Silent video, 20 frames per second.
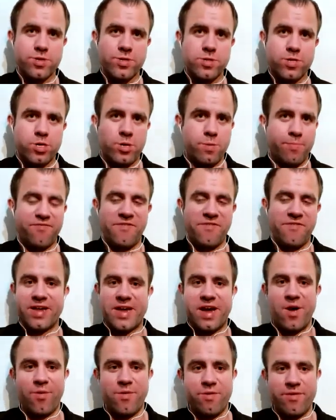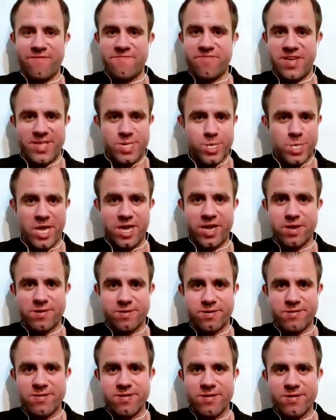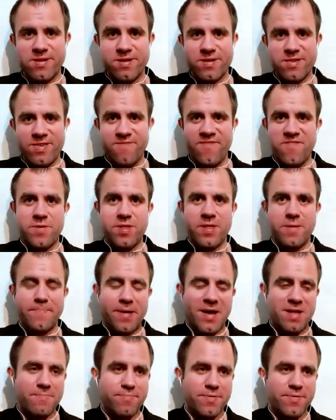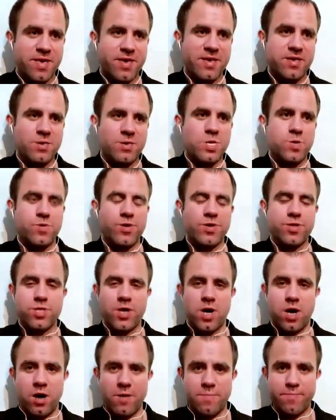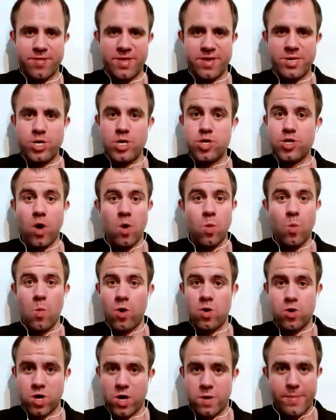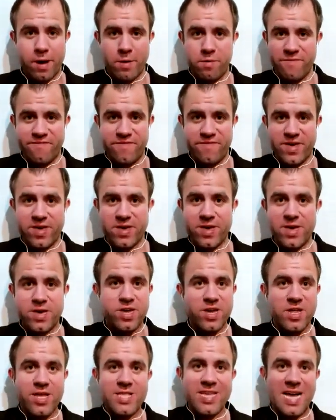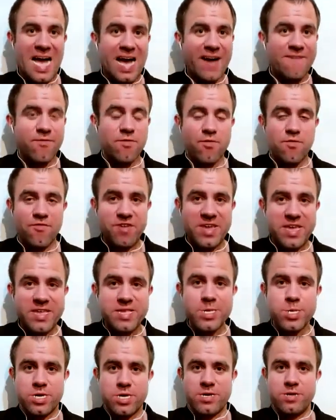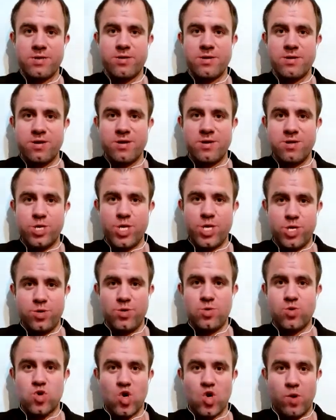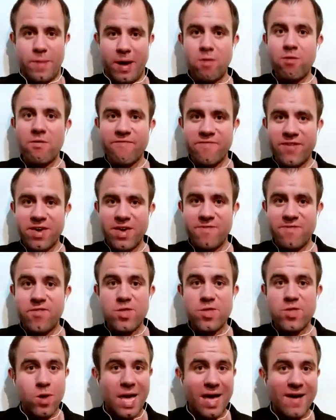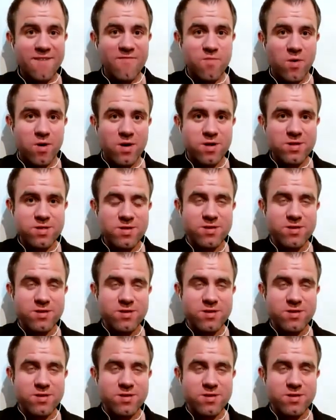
to break out of that cycle. If you're in a bad place, you're in a dark place, you don't want to come out of it. You need to have a reason to come out of it. If you don't have one,